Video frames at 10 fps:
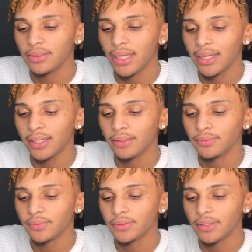Like,
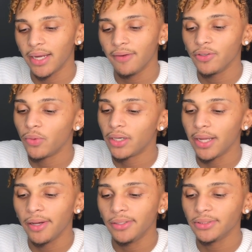everyone
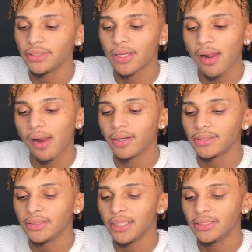else
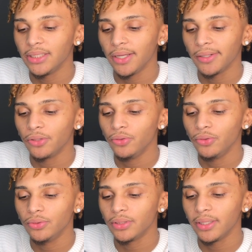isn't
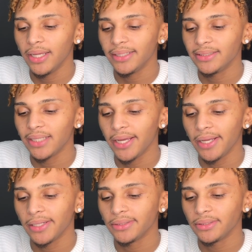who they
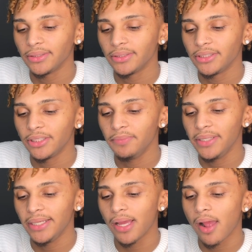say to
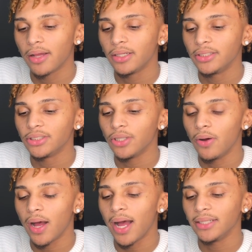be,
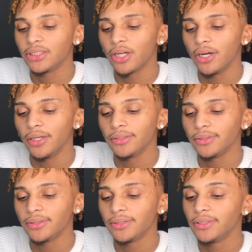so I start
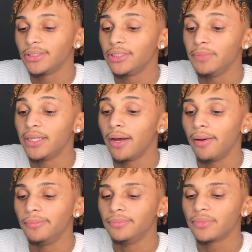to
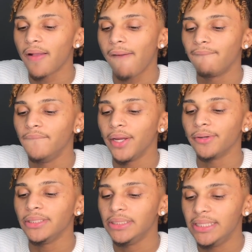become
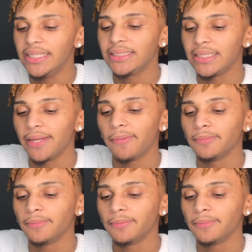very distant.